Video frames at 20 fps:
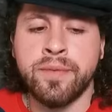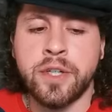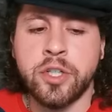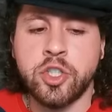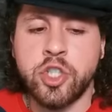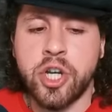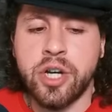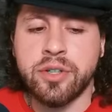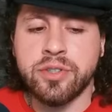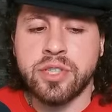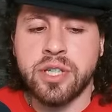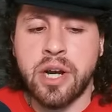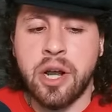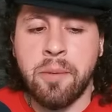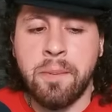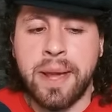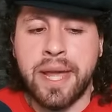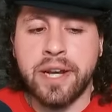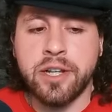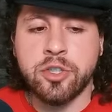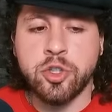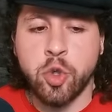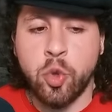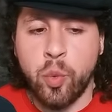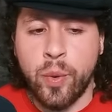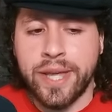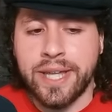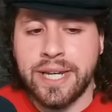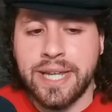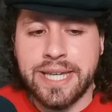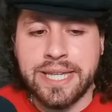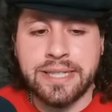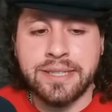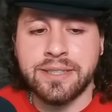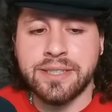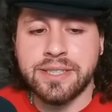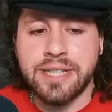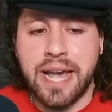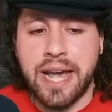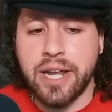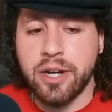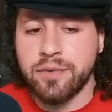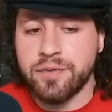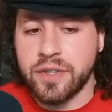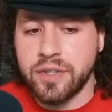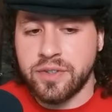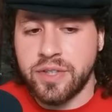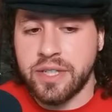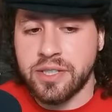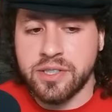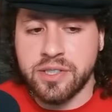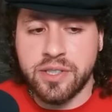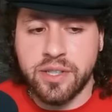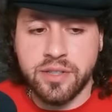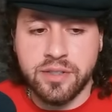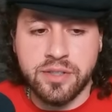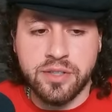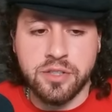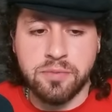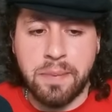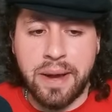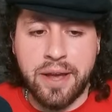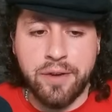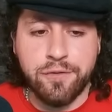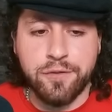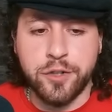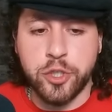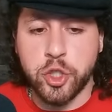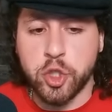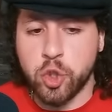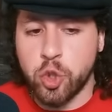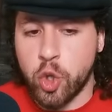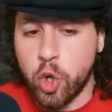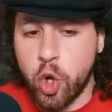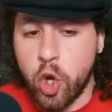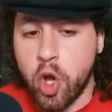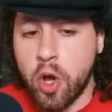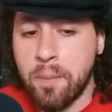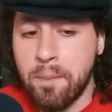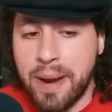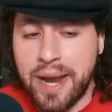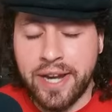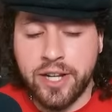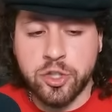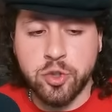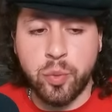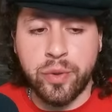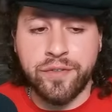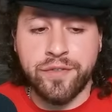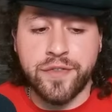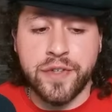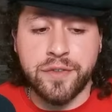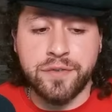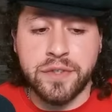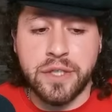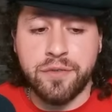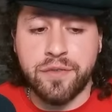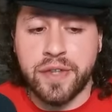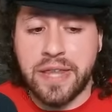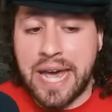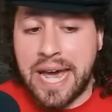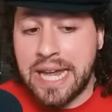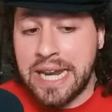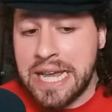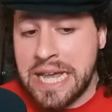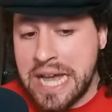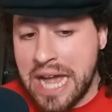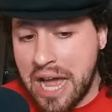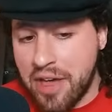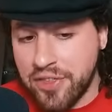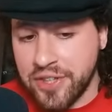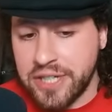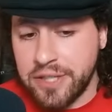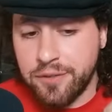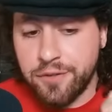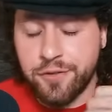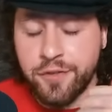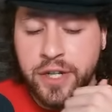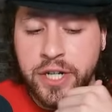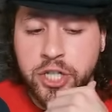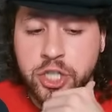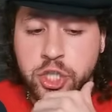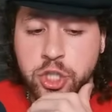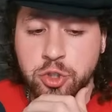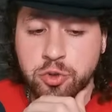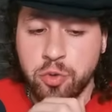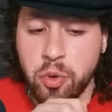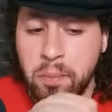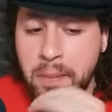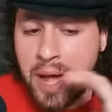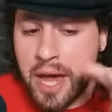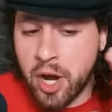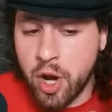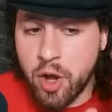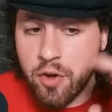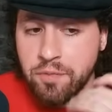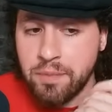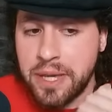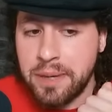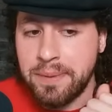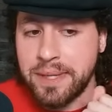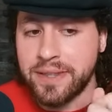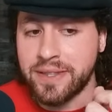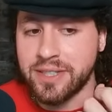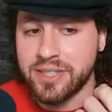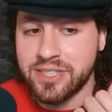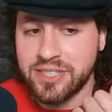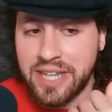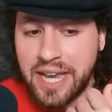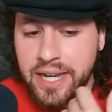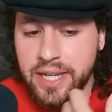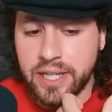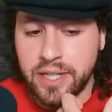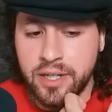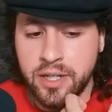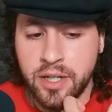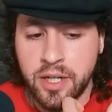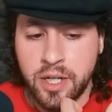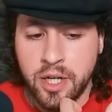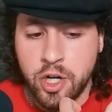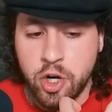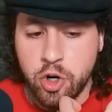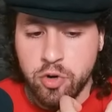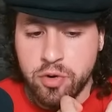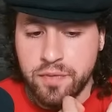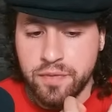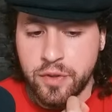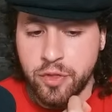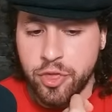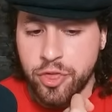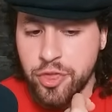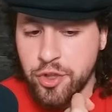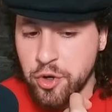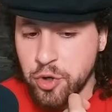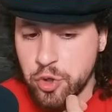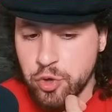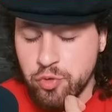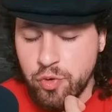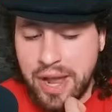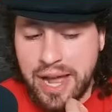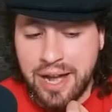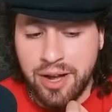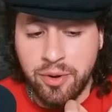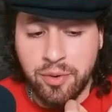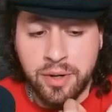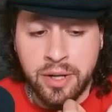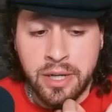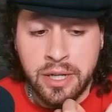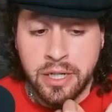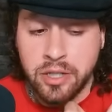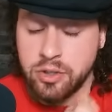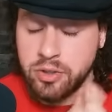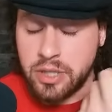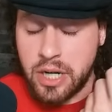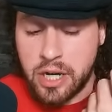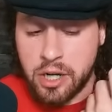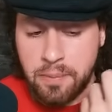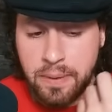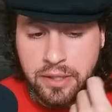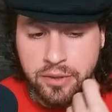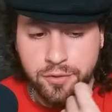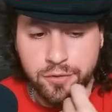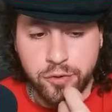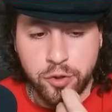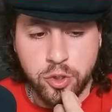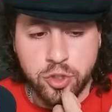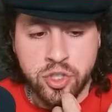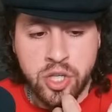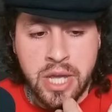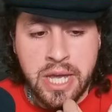Jailton Almeida to win inside of the distance is my official call. Minus 150 for that. I think he finishes Romanov maybe in the second or even third round. Could knock him out in the first.